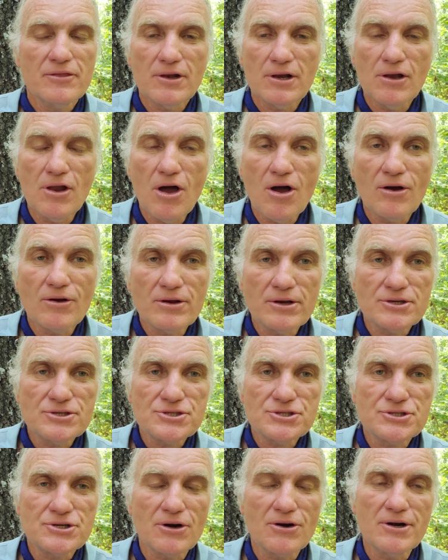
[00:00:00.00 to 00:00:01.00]
the
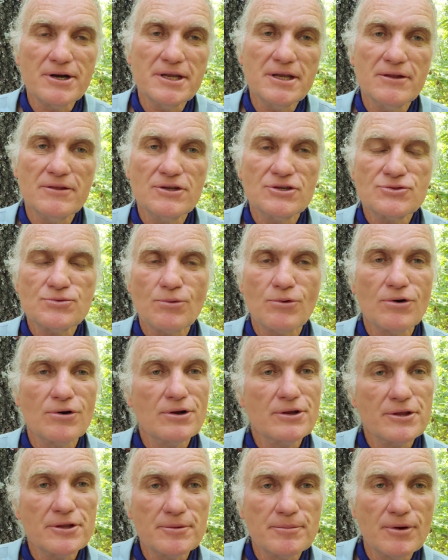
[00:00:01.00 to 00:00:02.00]
longest journey in this
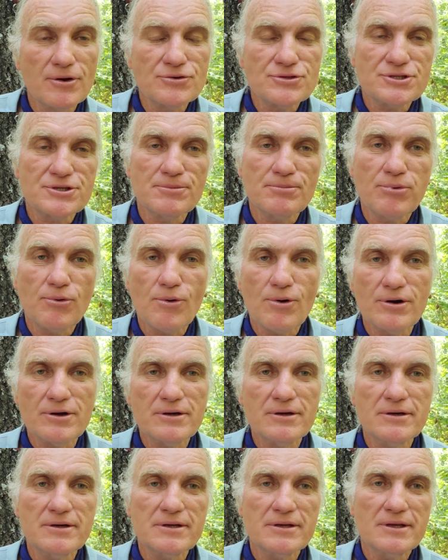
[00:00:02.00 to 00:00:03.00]
world and the most
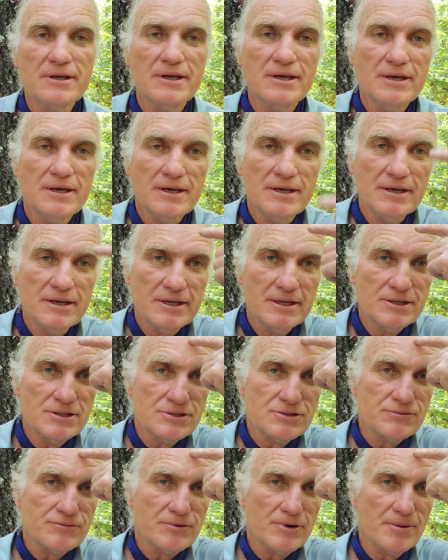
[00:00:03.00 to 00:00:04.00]
important
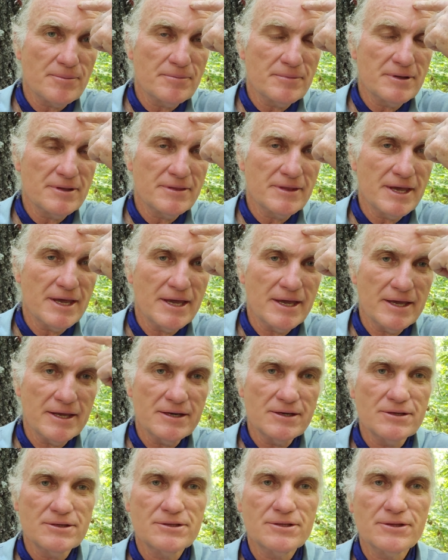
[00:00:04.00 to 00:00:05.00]
is from the
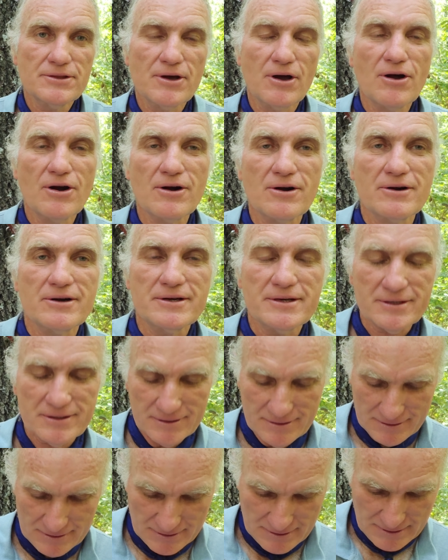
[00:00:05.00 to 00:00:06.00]
head to the heart.
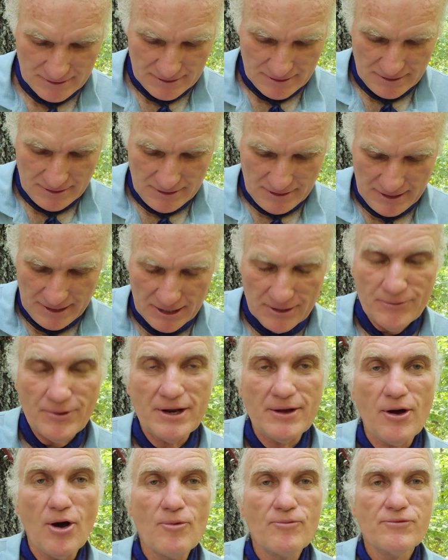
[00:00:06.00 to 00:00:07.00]

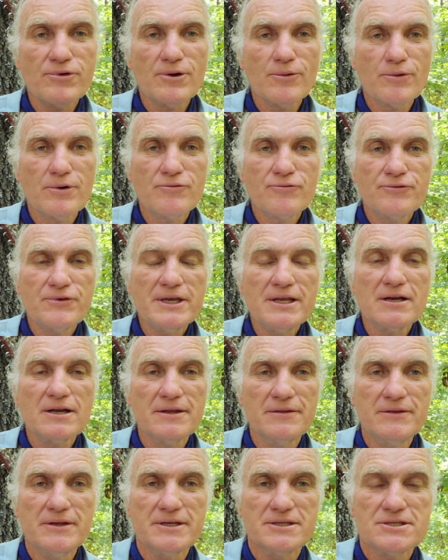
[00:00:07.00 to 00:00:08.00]
Anyway, hopefully we're
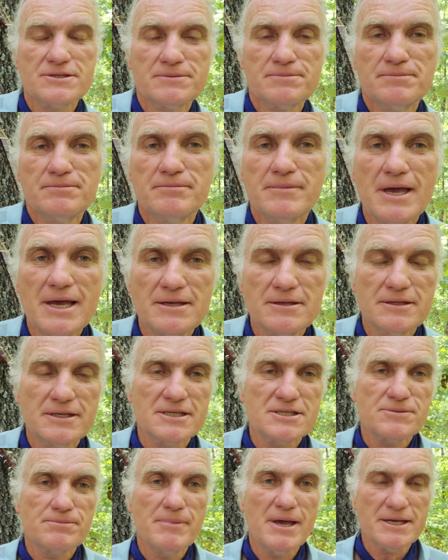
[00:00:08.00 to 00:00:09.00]
feeling this, me
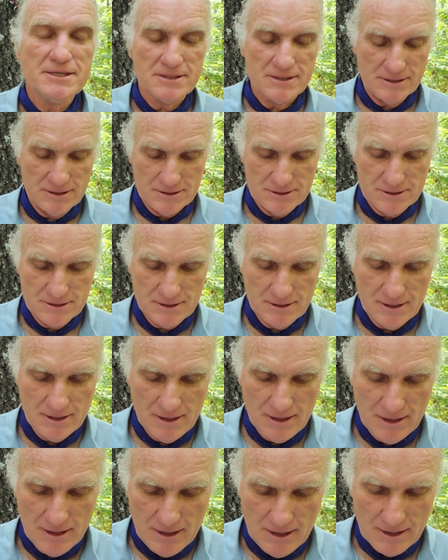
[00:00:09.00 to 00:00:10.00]
this message.
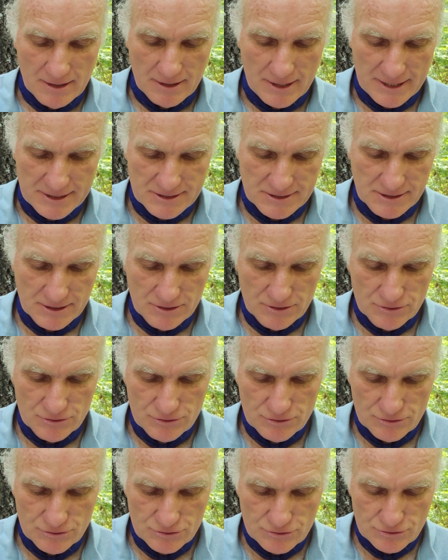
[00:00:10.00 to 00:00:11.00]
Lesson
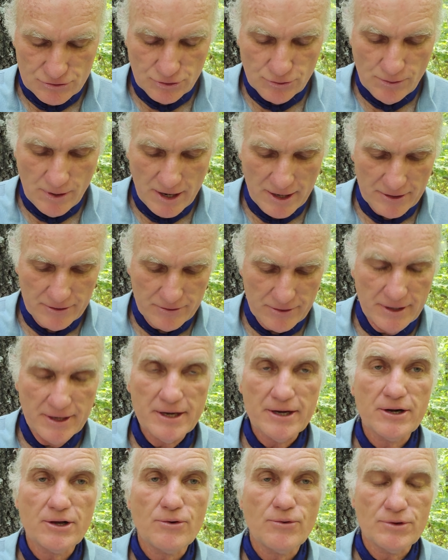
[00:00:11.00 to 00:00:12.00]
200
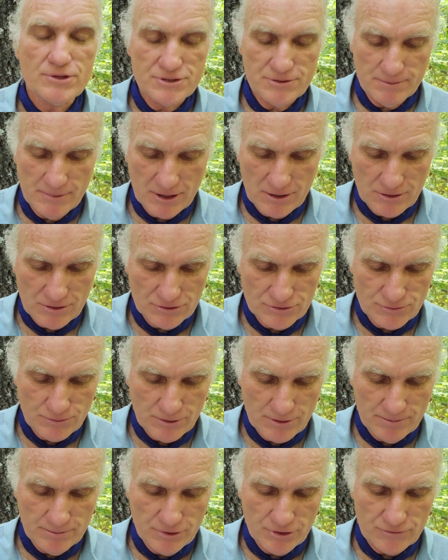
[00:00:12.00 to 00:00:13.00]
in A Course in Miracles
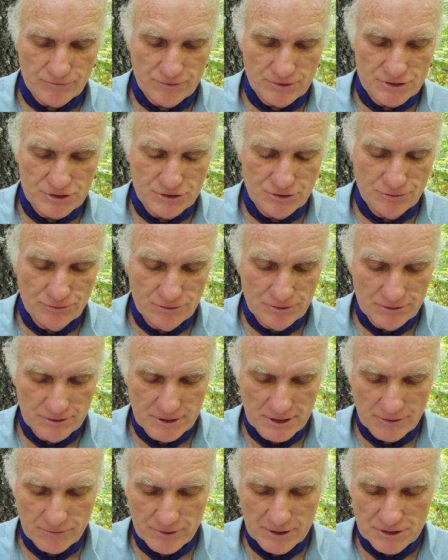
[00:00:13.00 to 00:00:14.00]
workbook for student,
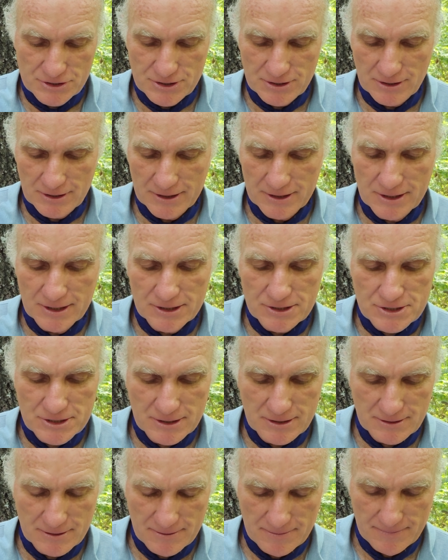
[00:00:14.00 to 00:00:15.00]
the original
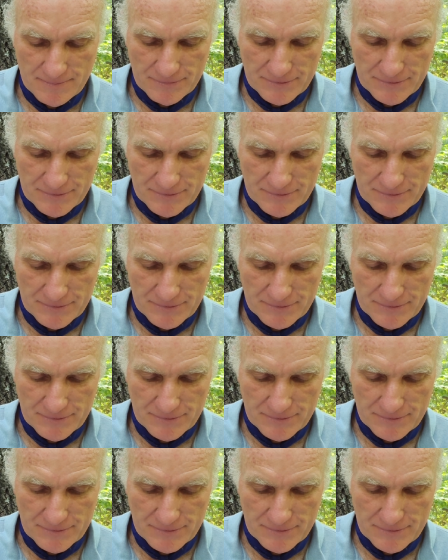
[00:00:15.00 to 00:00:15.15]
edition.